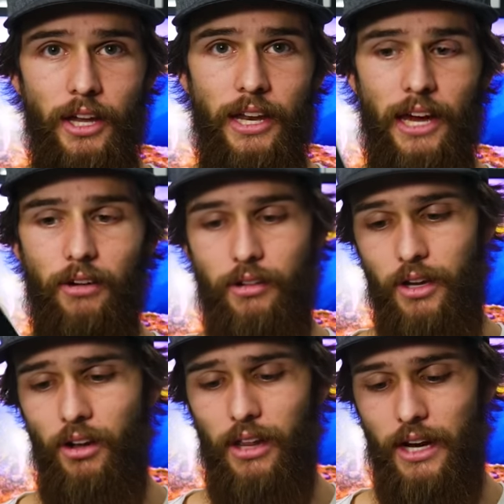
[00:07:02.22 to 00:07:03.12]
Now,
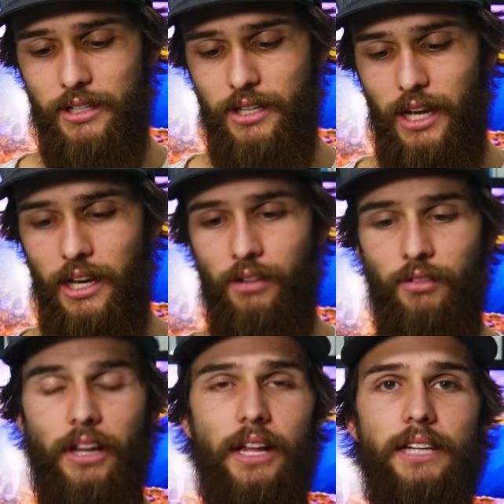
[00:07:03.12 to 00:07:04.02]
in all honesty, I didn't
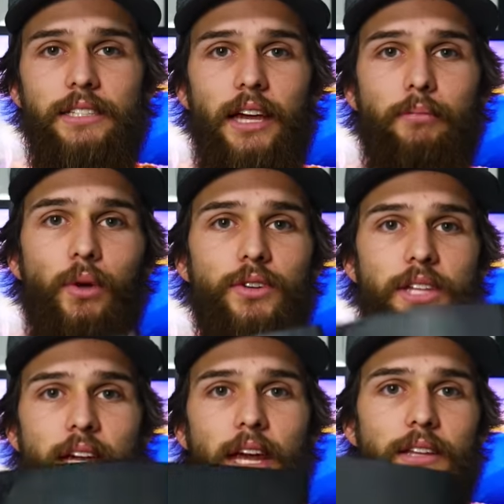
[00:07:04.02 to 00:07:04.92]
realize that
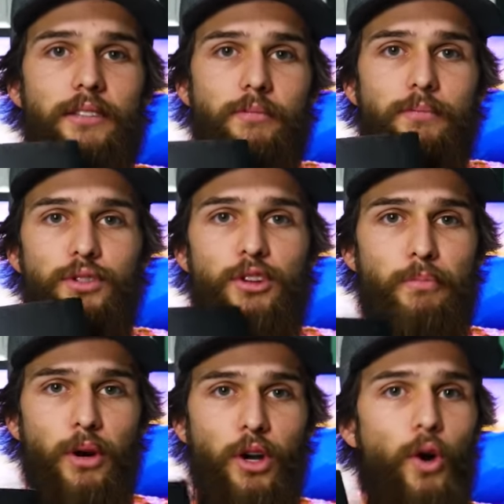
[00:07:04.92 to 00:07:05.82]
Moleskine had some
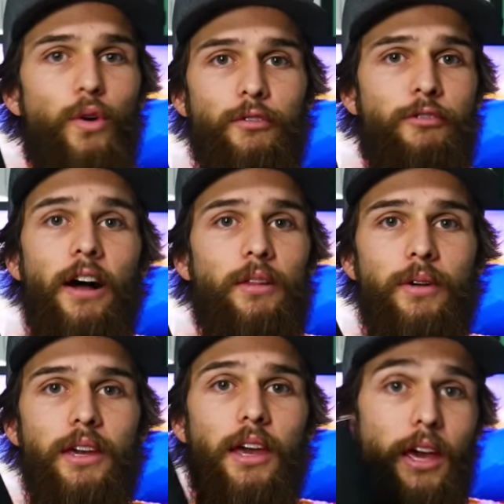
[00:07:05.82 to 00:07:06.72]
super cult
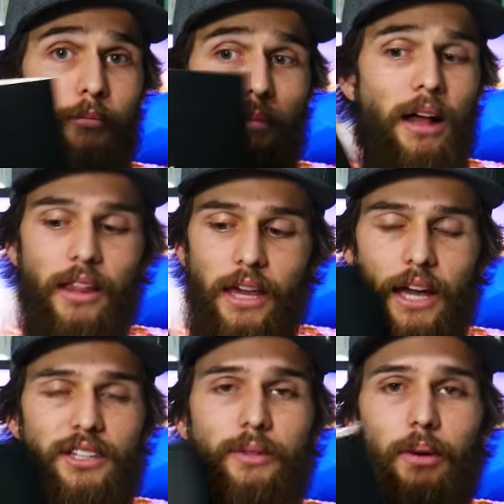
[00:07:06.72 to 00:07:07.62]
following. Molly
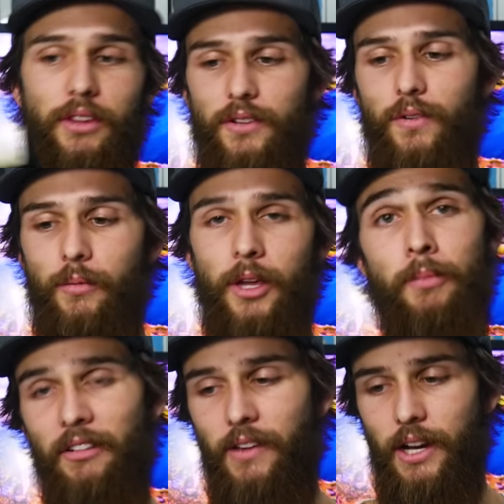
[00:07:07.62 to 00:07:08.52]
actually bought this for me,
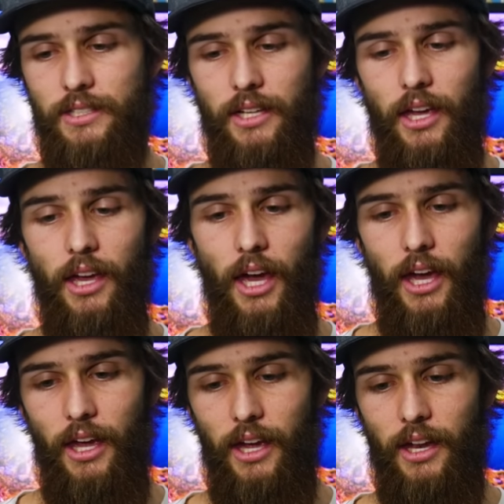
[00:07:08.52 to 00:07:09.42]
my fiance,
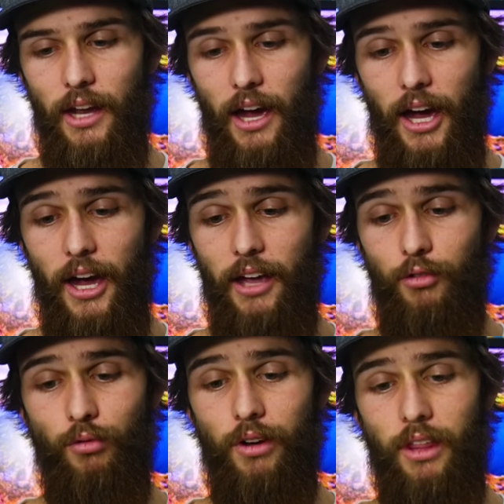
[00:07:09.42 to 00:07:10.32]
and I
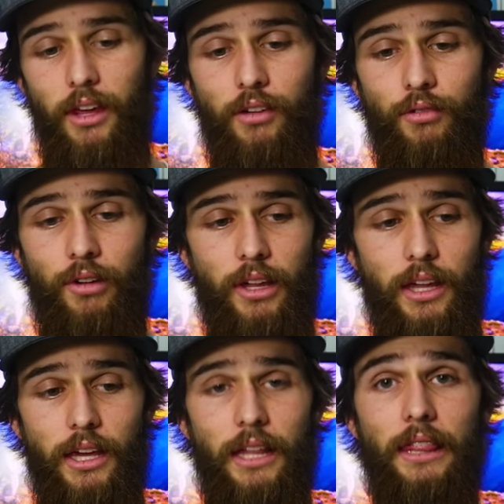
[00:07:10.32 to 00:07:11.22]
really,
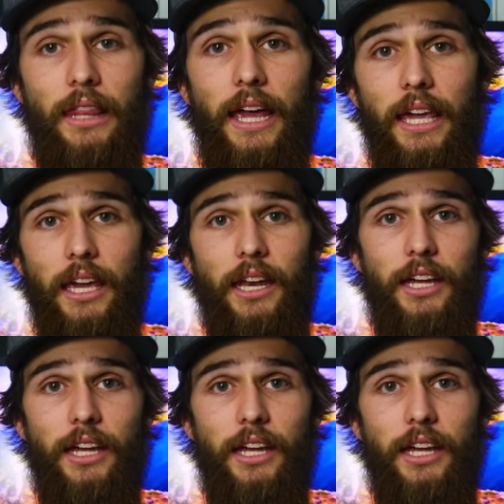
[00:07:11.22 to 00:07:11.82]
really like it.